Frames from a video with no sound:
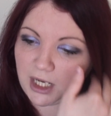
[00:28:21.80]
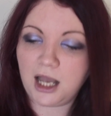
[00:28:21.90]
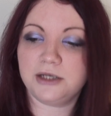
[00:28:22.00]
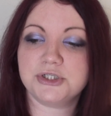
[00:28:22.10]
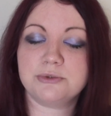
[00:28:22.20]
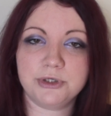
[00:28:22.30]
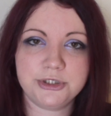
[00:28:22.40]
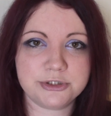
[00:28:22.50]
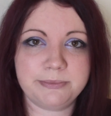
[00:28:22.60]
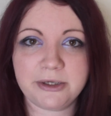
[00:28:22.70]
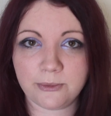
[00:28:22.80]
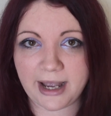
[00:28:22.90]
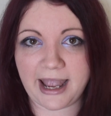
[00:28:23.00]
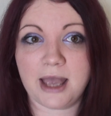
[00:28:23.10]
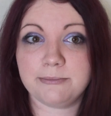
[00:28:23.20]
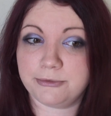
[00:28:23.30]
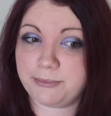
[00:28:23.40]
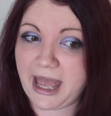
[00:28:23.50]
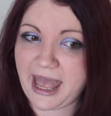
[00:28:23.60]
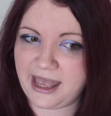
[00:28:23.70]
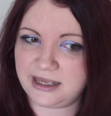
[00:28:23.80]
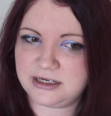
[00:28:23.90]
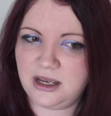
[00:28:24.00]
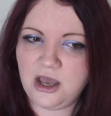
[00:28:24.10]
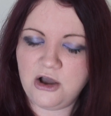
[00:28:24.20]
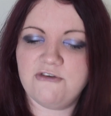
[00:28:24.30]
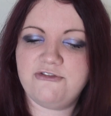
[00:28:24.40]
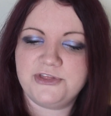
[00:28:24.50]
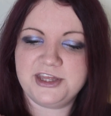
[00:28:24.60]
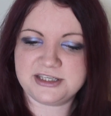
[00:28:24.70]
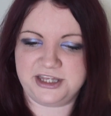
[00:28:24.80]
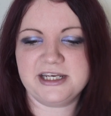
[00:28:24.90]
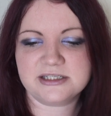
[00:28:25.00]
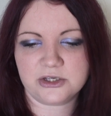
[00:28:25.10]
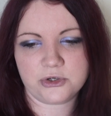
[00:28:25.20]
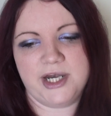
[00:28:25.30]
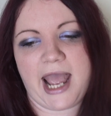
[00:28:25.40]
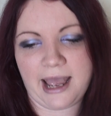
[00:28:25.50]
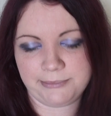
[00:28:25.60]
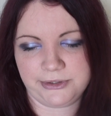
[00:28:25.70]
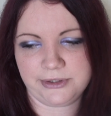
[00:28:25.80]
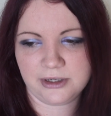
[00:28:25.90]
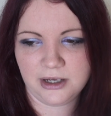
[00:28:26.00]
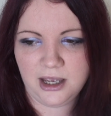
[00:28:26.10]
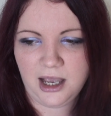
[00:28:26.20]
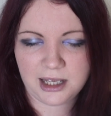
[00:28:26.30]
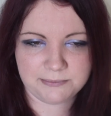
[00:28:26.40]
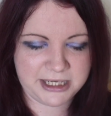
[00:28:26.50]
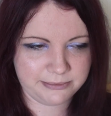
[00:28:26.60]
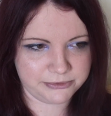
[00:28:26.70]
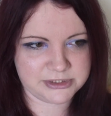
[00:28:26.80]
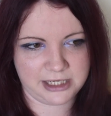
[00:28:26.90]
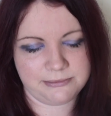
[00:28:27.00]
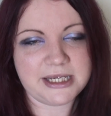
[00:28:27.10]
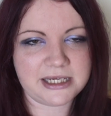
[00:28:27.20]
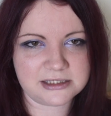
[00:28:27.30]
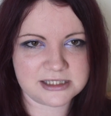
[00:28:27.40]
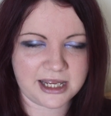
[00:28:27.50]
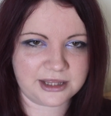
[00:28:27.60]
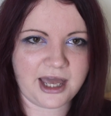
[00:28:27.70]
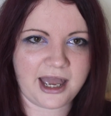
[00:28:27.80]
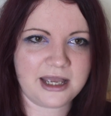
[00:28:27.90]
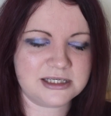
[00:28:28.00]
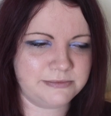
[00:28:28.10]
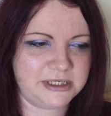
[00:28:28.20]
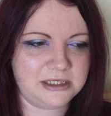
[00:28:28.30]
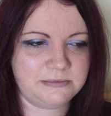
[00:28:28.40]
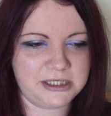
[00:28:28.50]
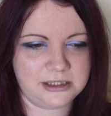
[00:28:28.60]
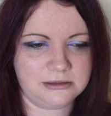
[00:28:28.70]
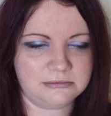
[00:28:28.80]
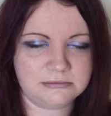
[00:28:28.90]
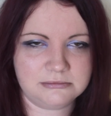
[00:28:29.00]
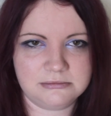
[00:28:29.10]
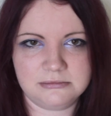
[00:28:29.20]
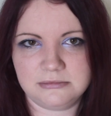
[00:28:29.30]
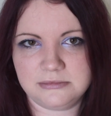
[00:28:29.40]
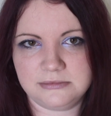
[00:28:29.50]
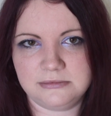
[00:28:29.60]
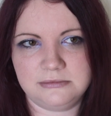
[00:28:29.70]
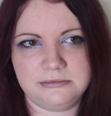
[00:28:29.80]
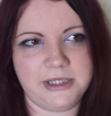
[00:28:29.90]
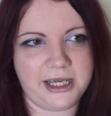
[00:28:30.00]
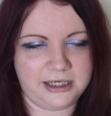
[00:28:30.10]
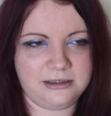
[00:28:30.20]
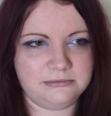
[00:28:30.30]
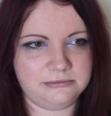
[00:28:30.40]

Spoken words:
I just want you to be aware and prepared for these things that can happen. And people take me saying that as me being like,